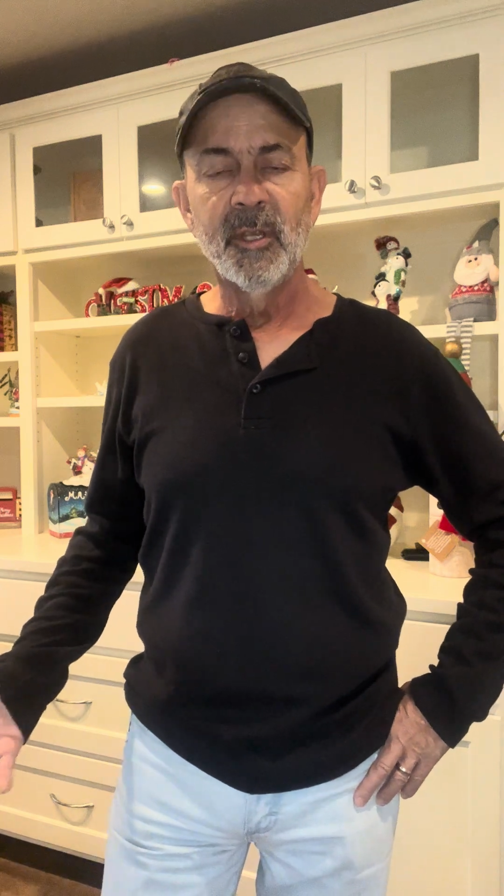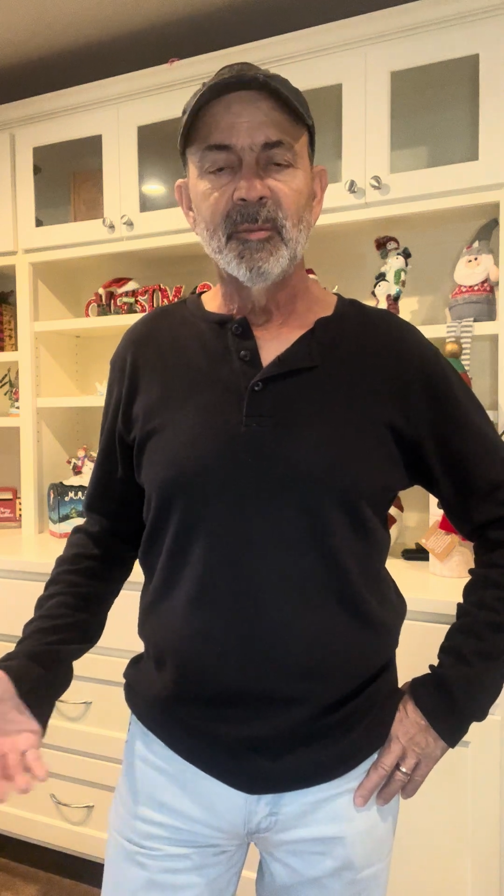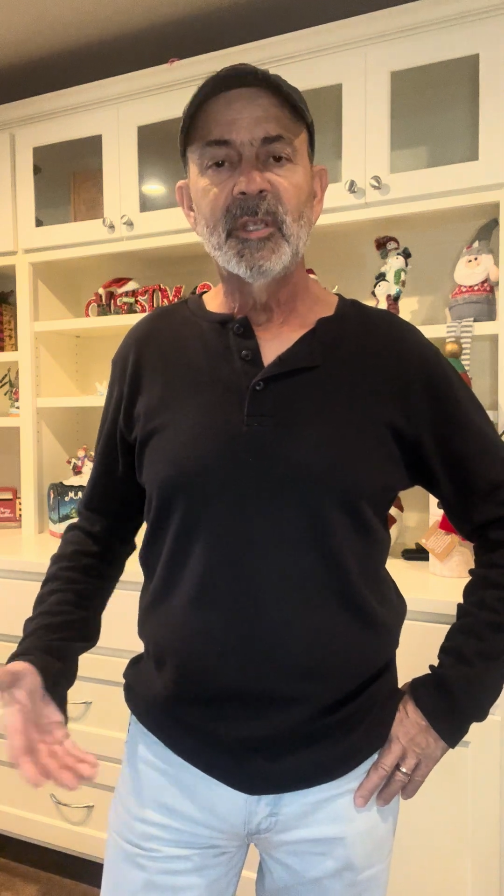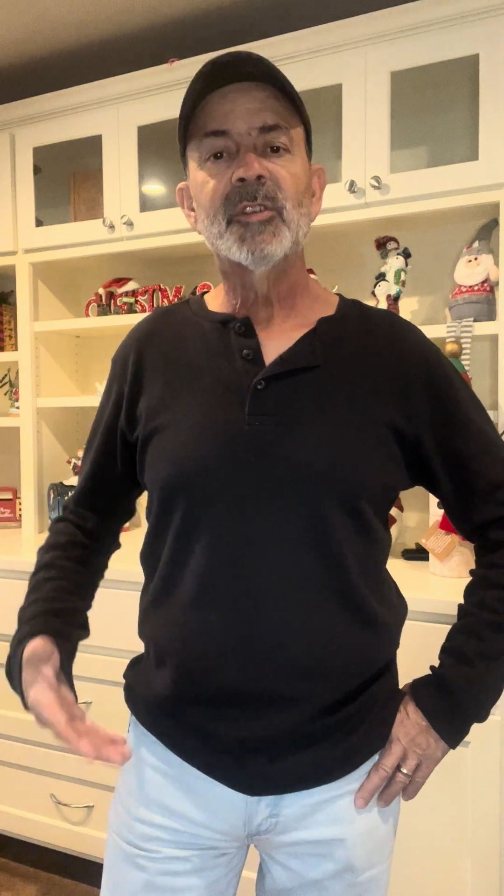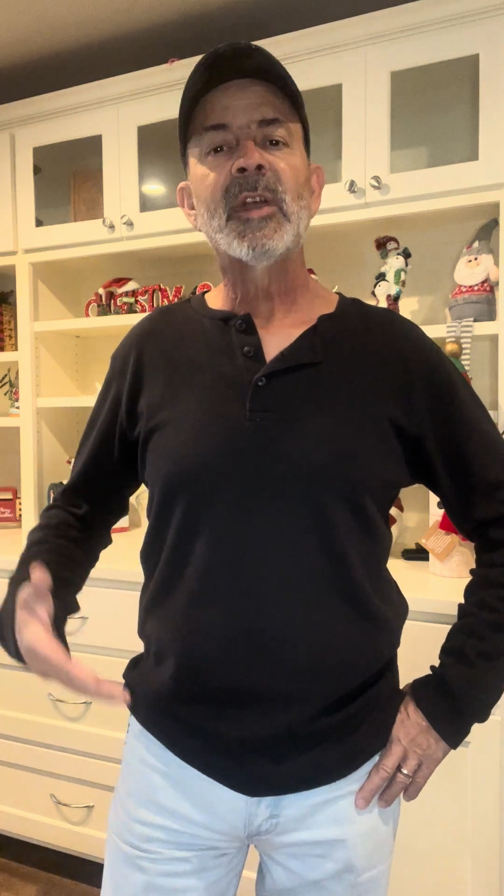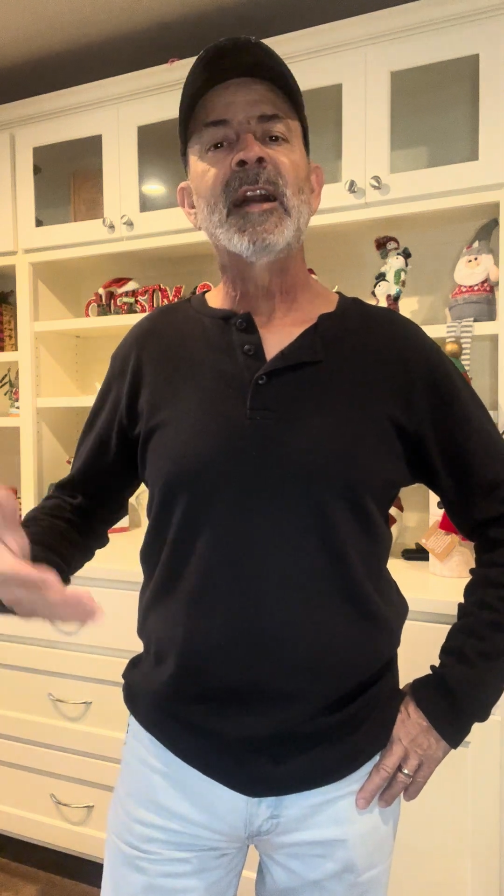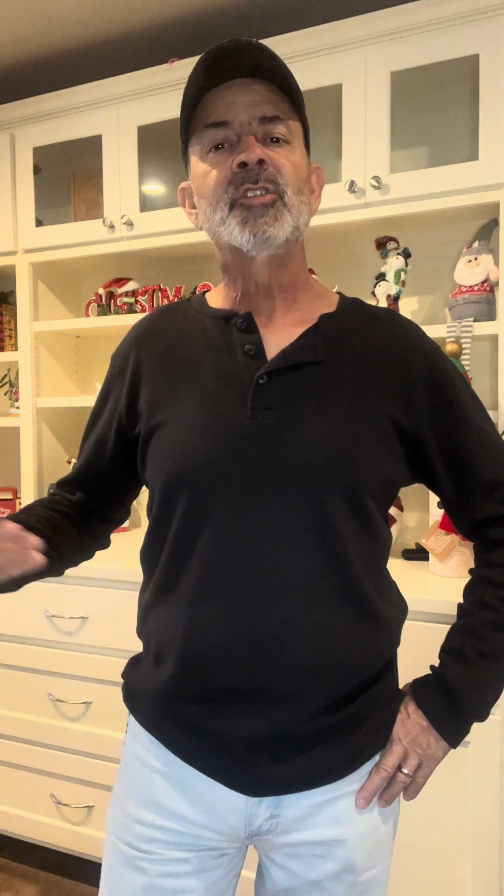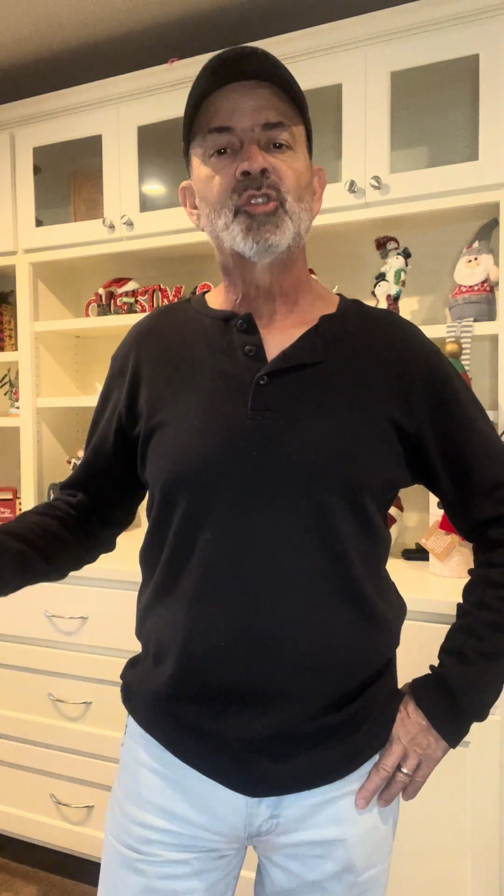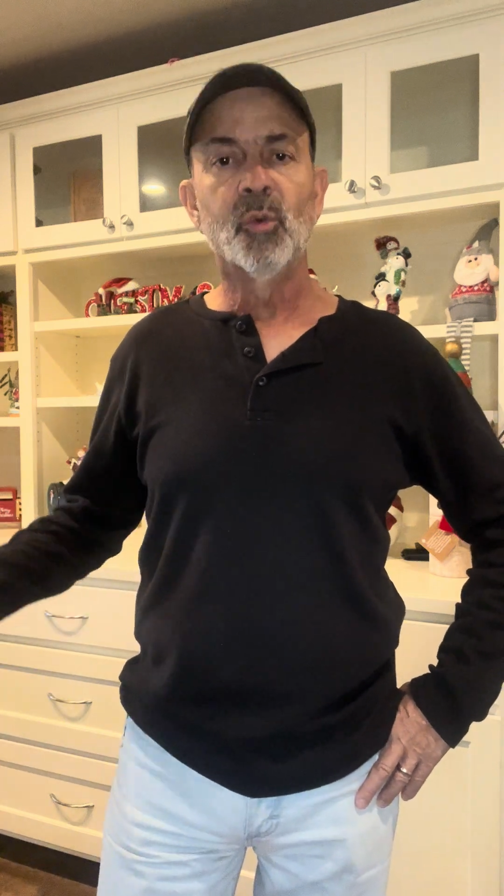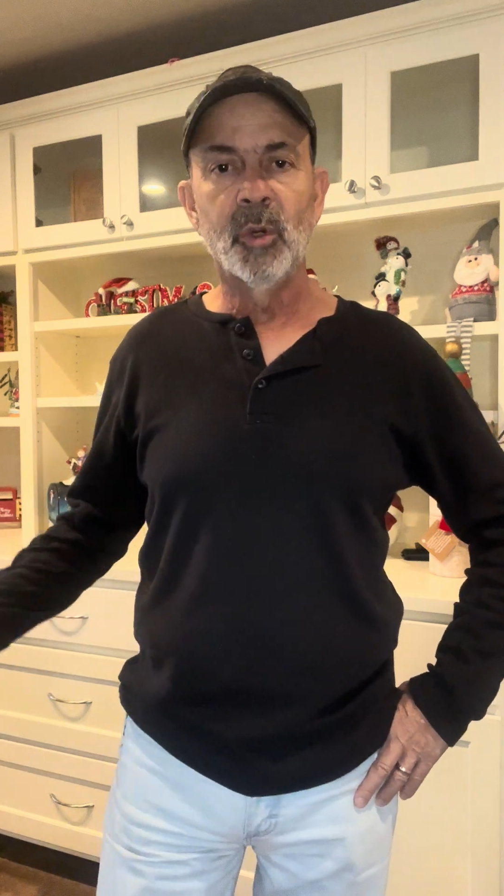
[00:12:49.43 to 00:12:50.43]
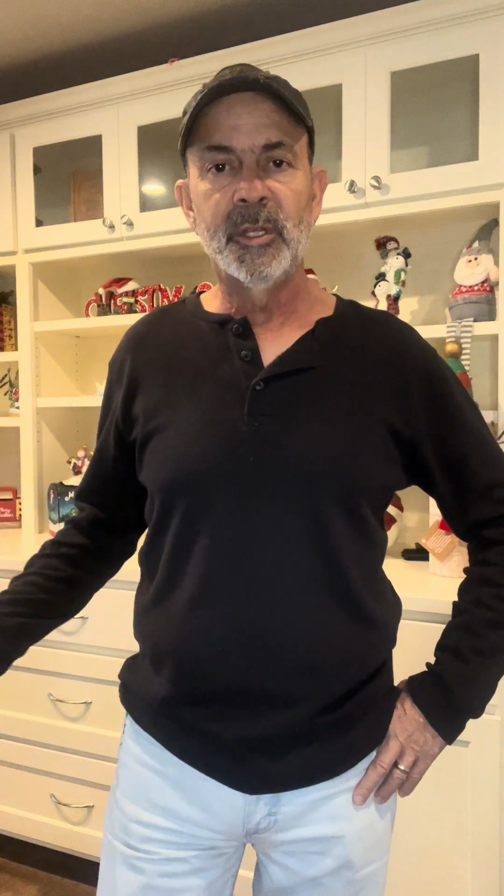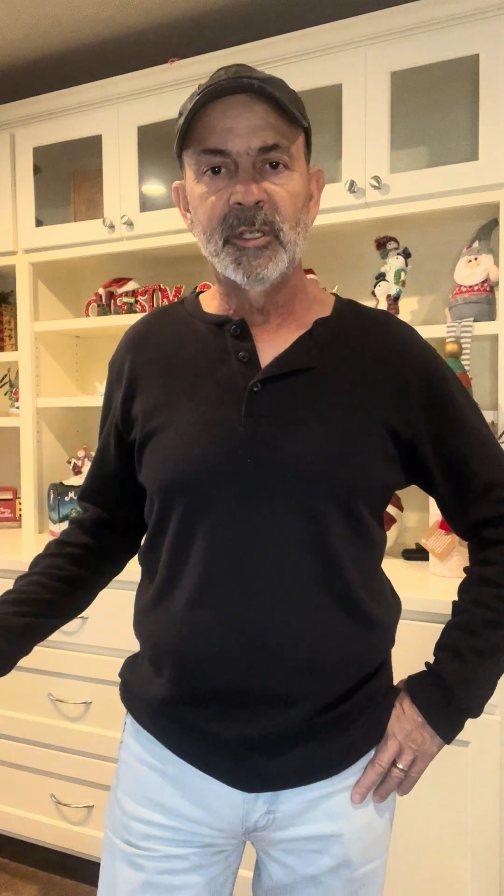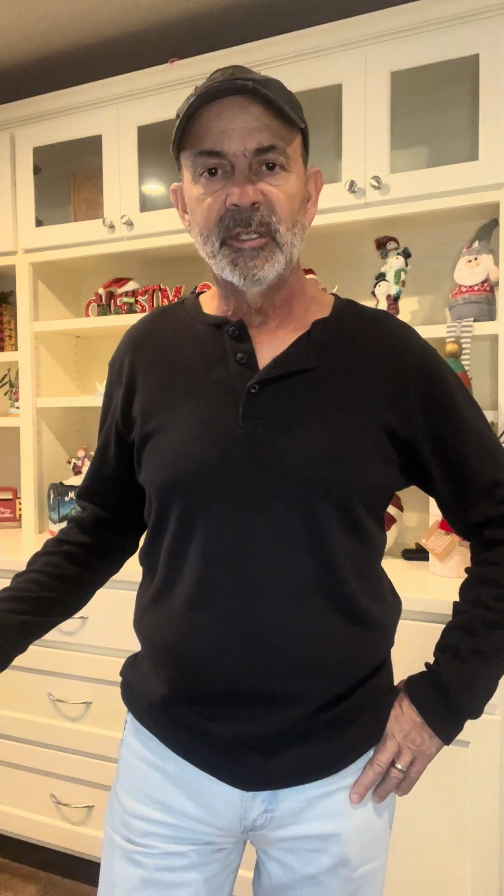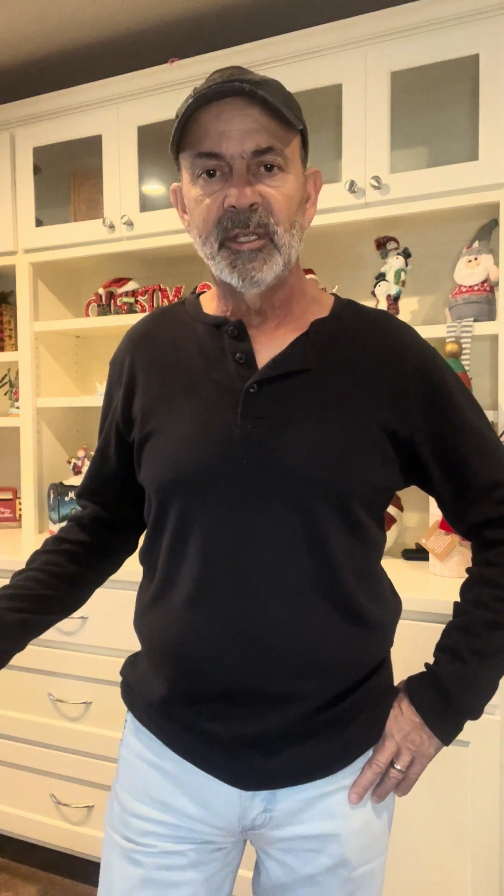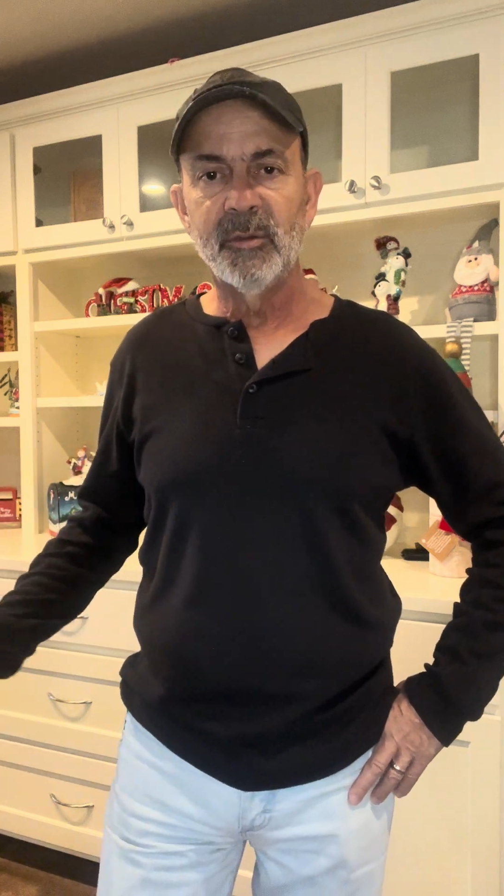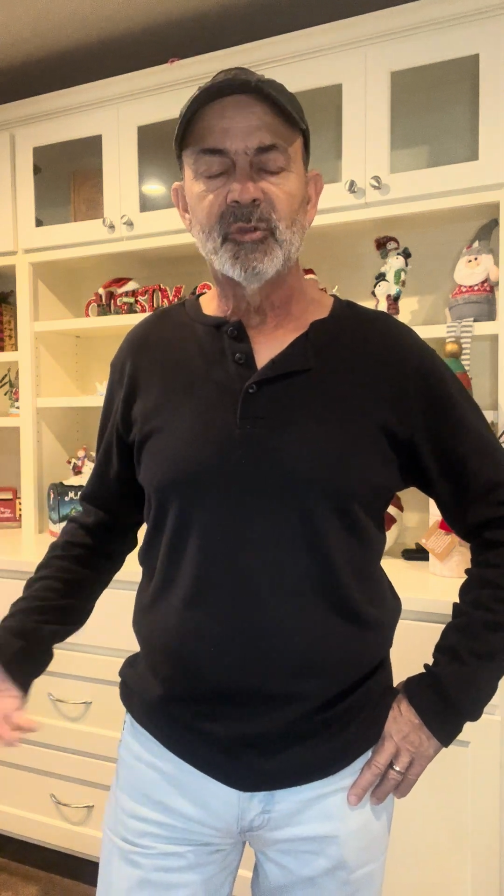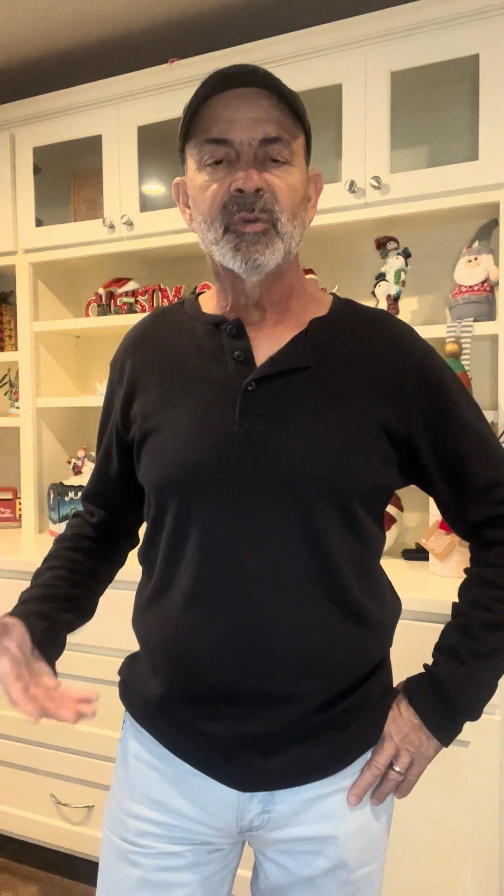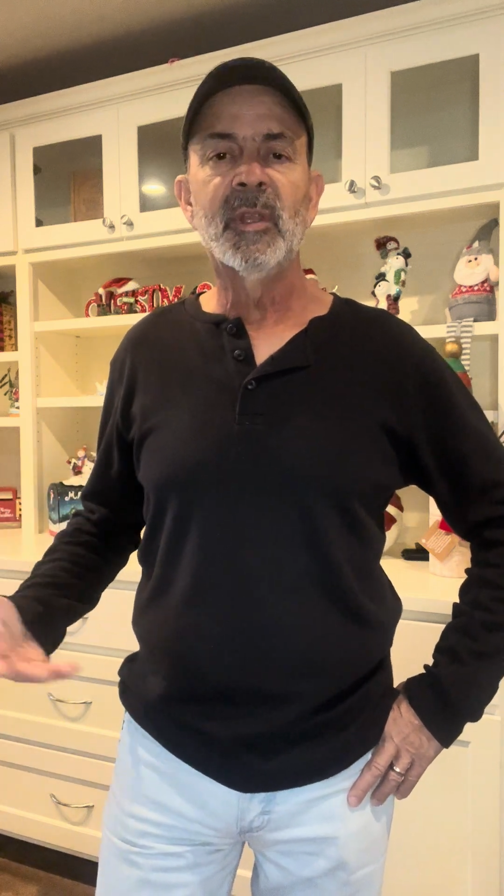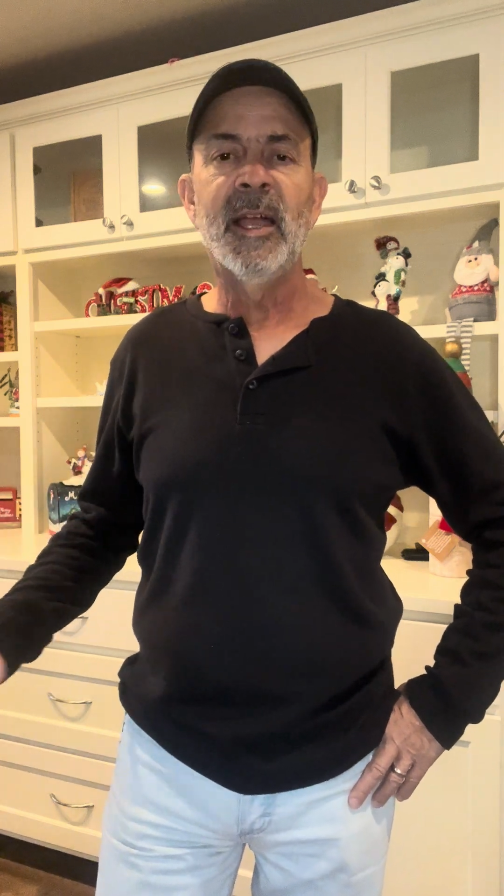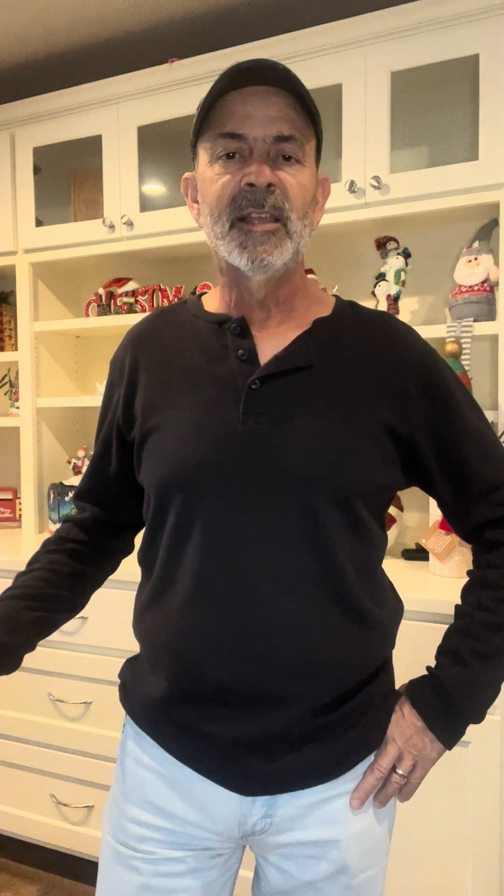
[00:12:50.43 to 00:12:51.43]
because I enjoyed it and it was
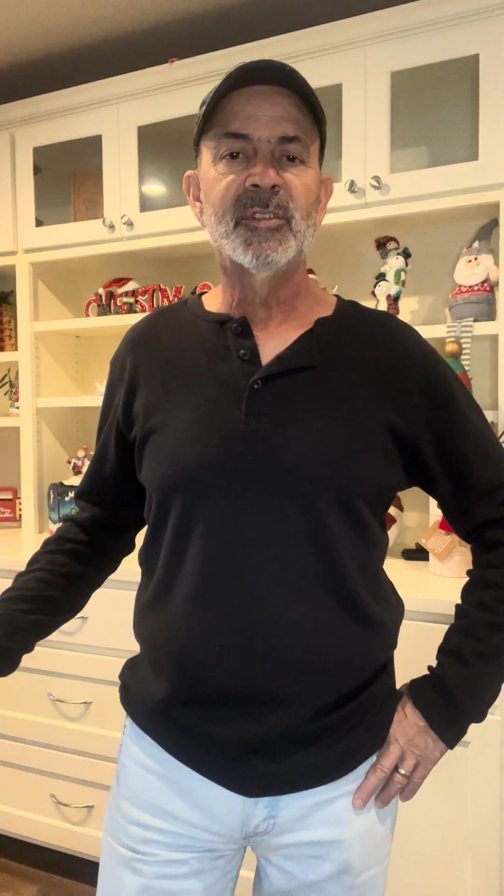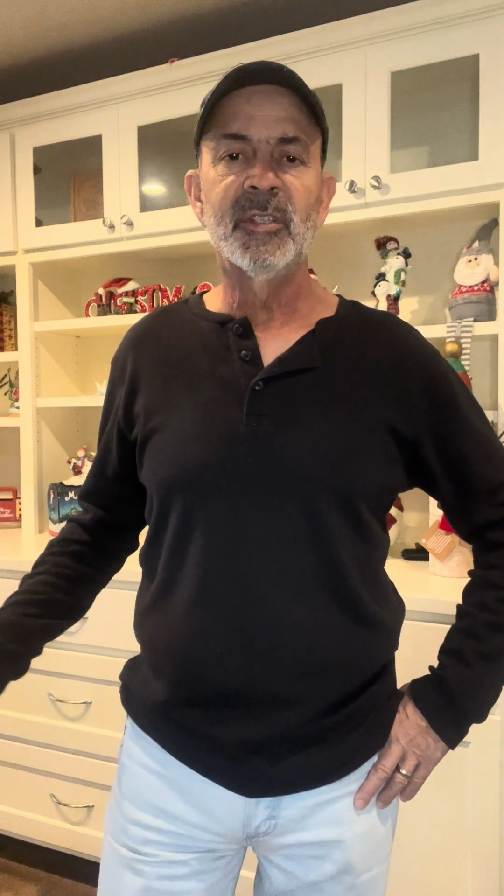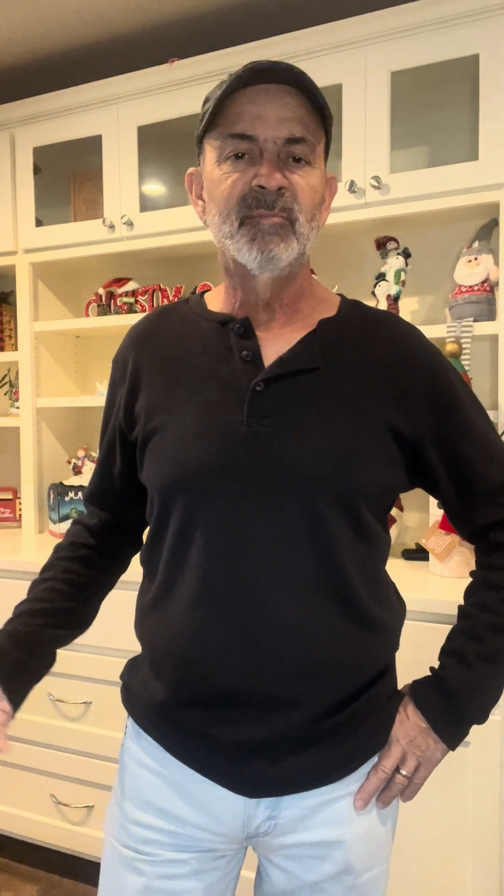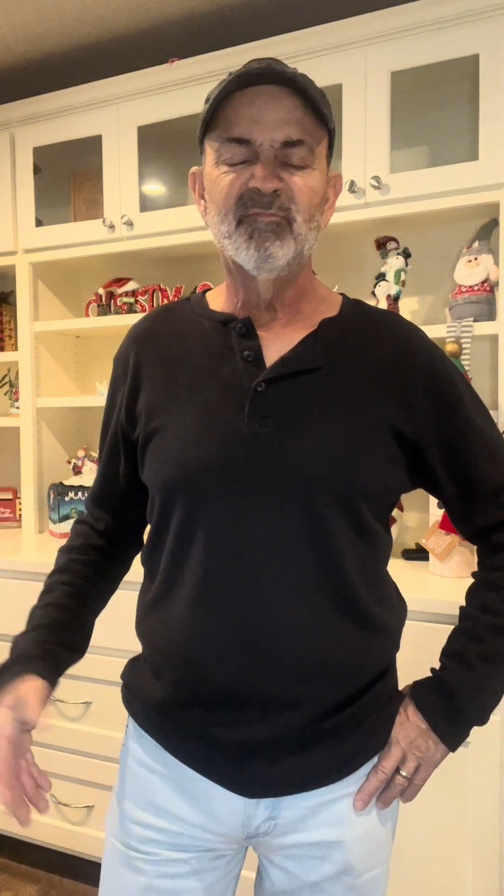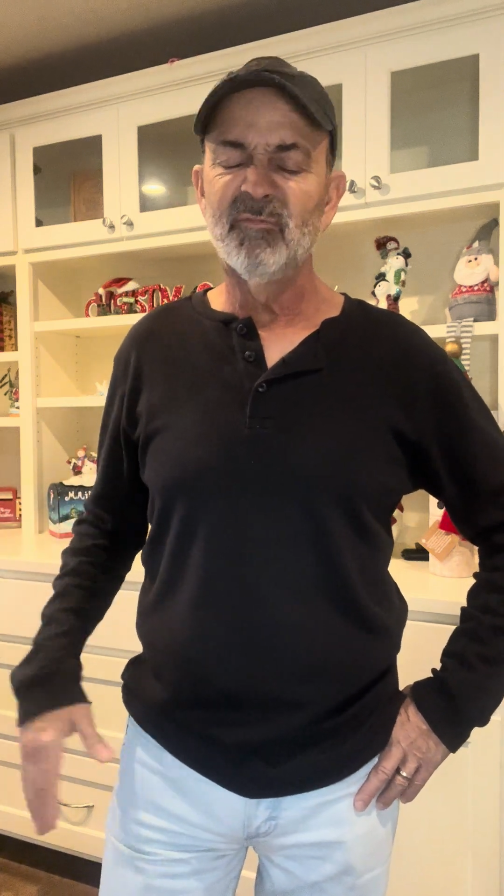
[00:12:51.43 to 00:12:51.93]
relaxing.